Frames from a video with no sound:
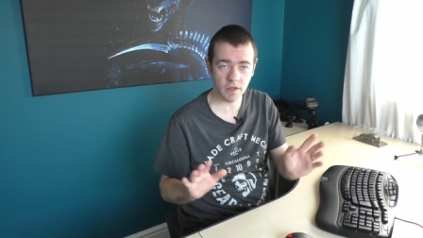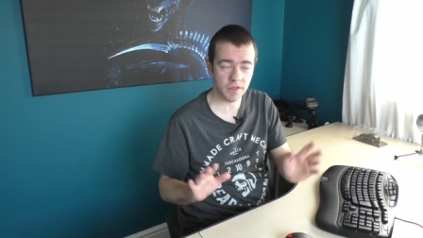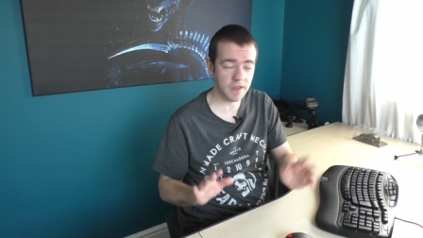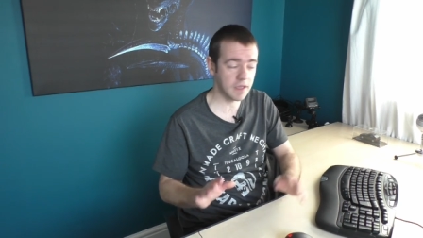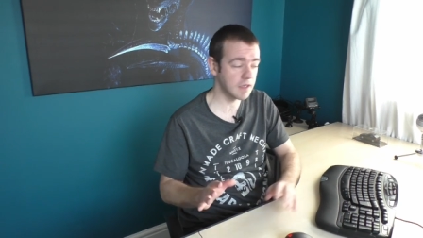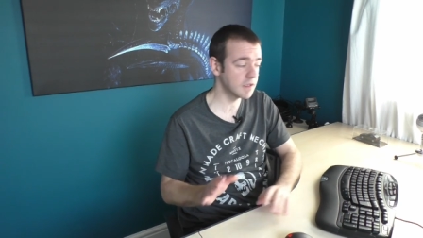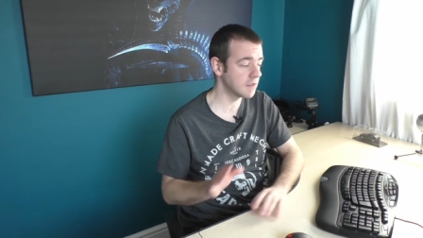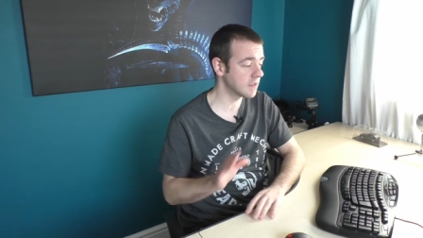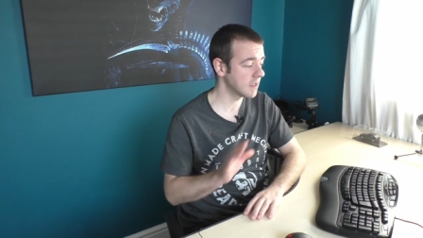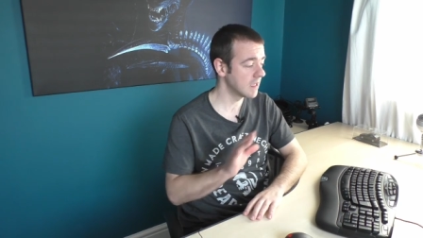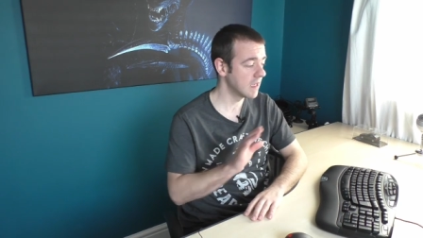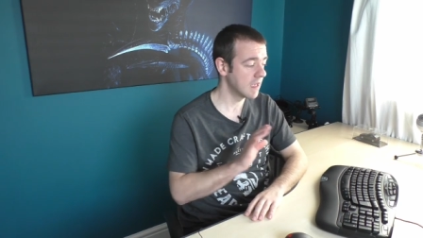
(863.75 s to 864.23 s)
of
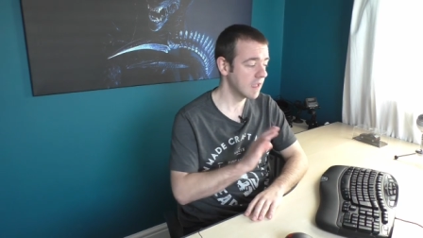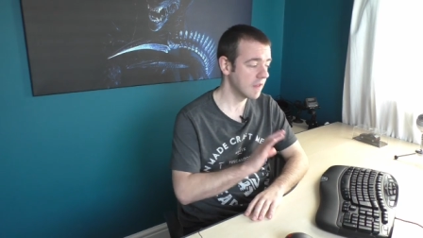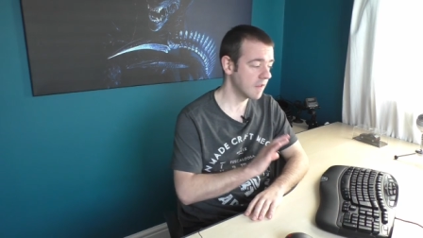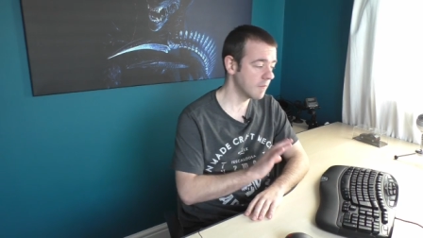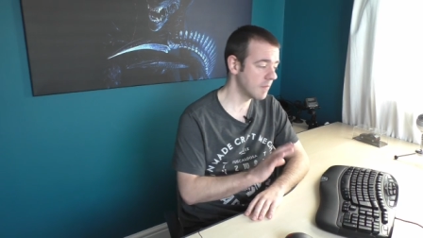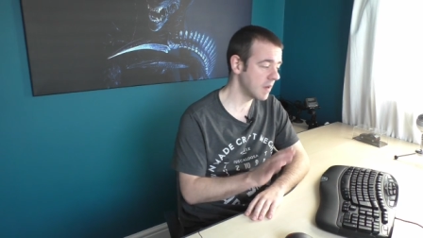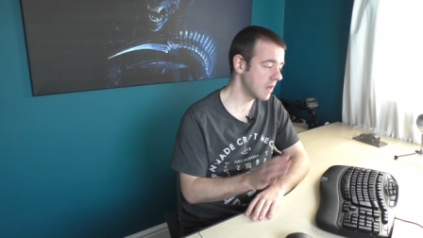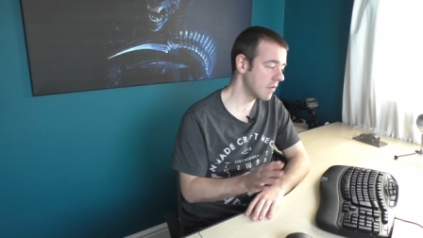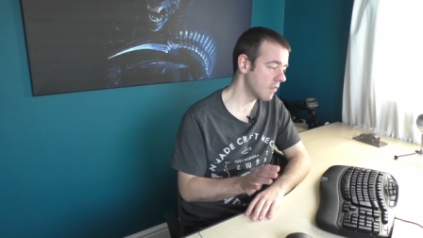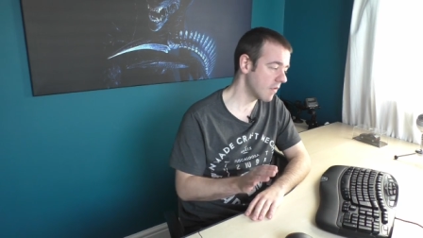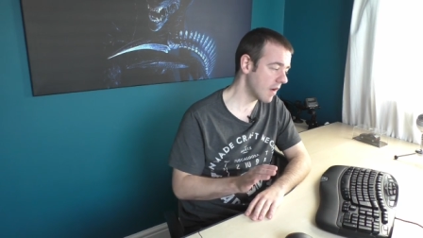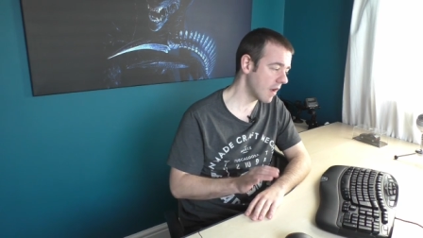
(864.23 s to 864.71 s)
things.
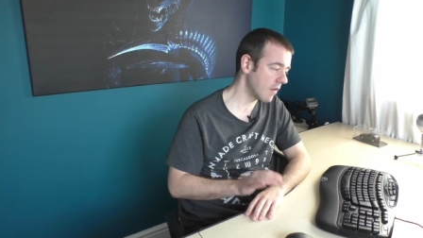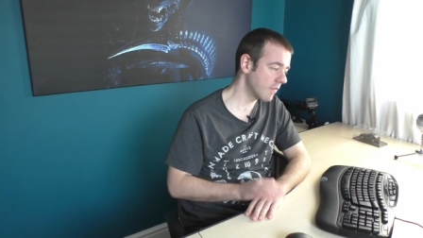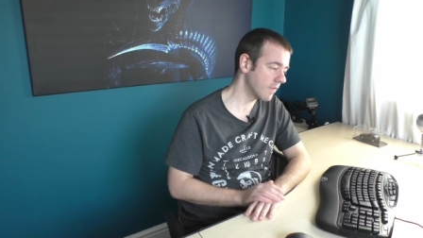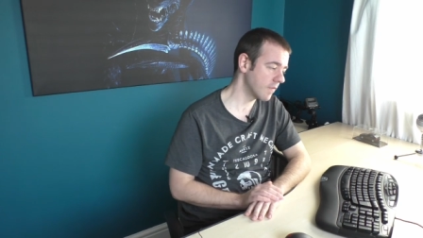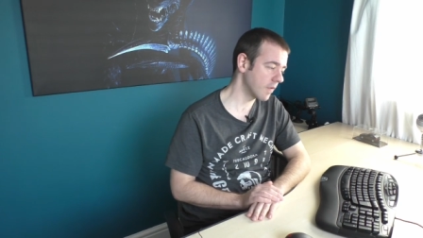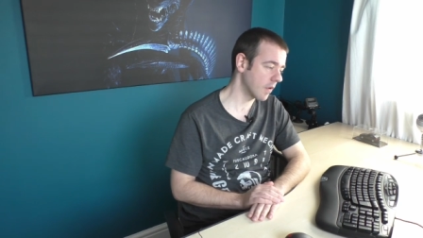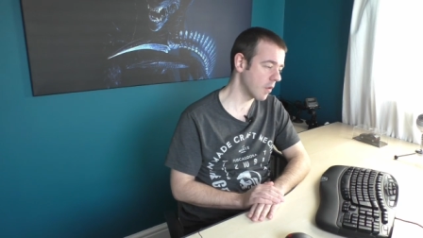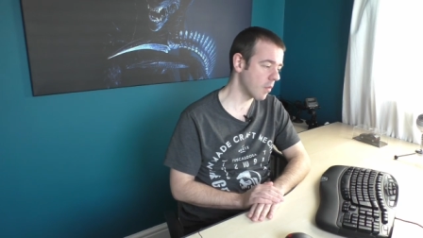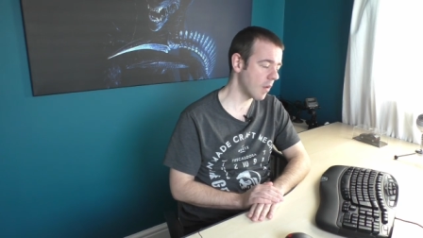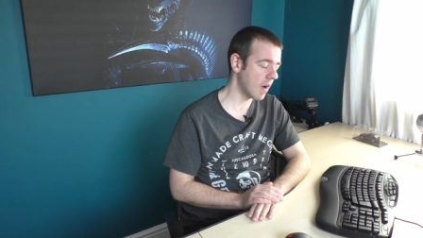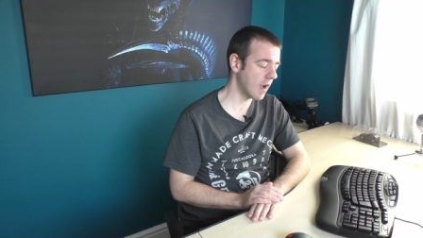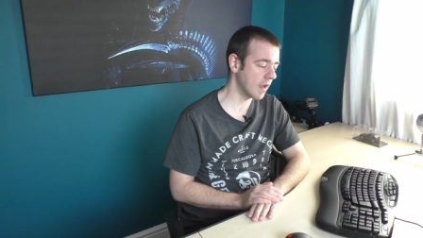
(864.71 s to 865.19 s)
They've been around
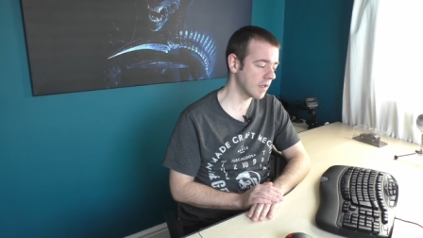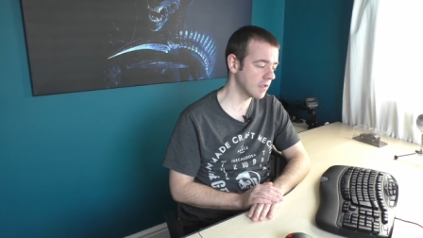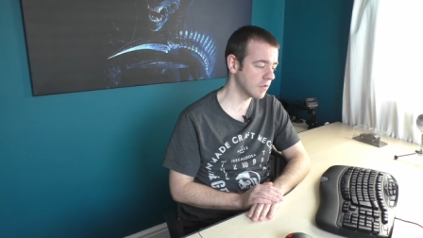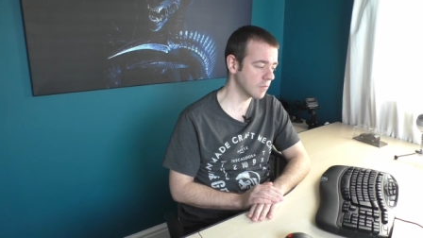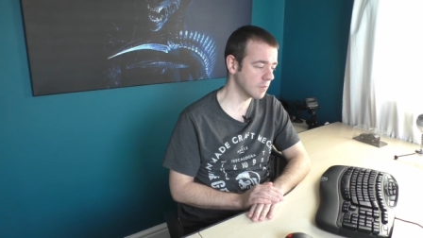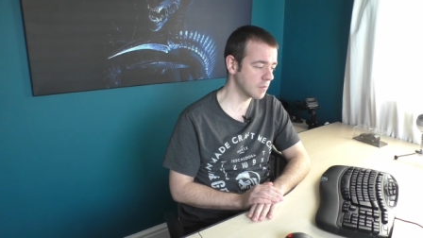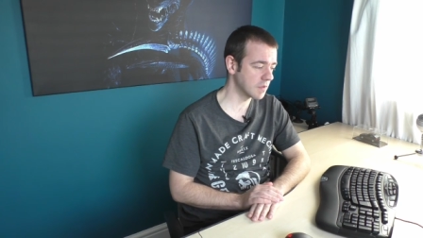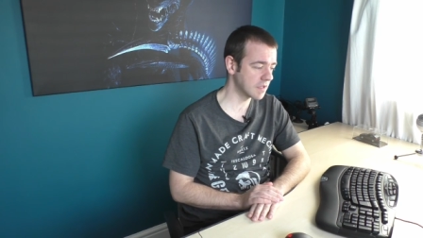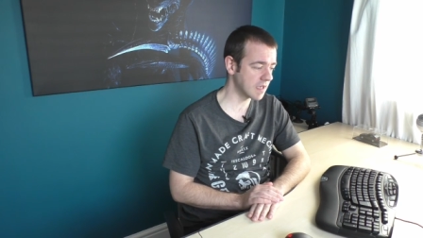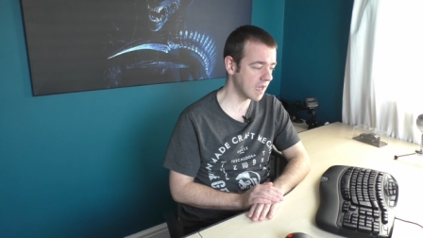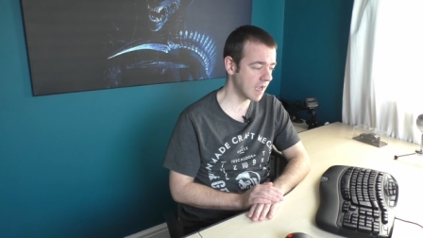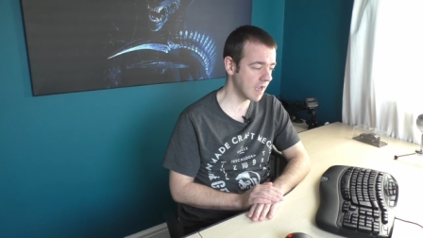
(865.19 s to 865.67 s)
for quite
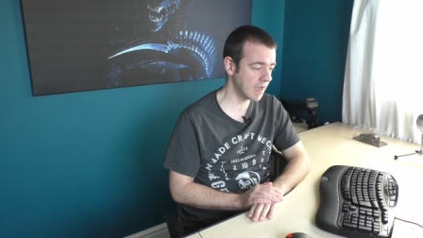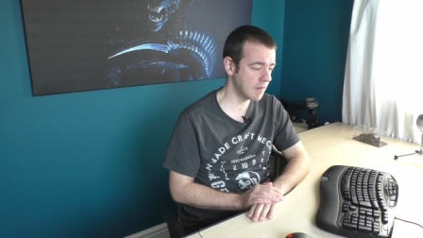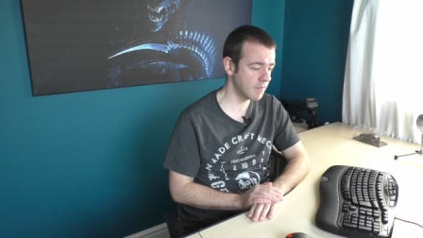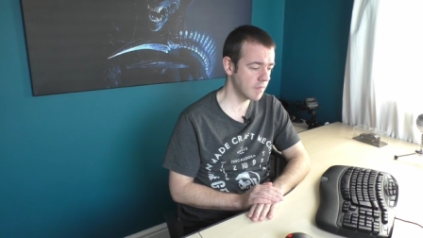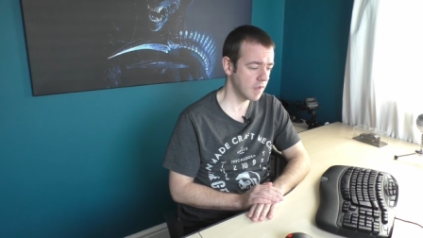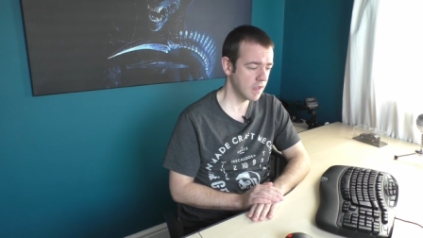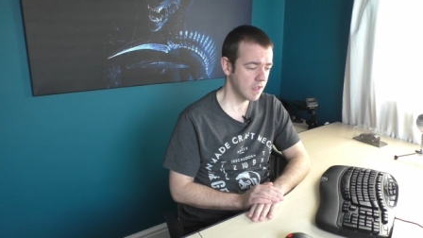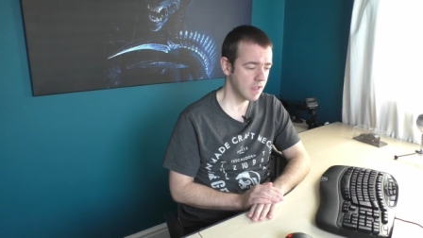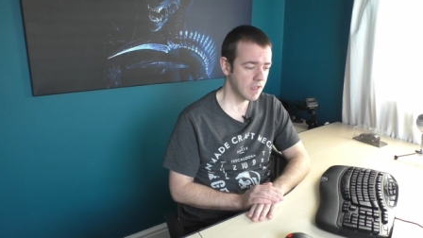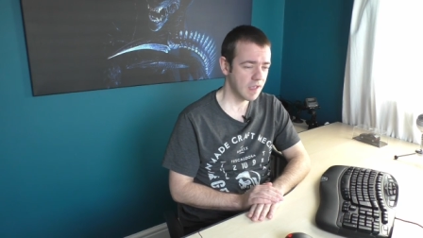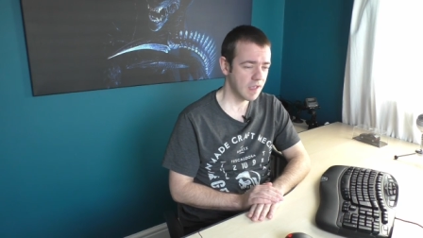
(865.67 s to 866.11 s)
some time,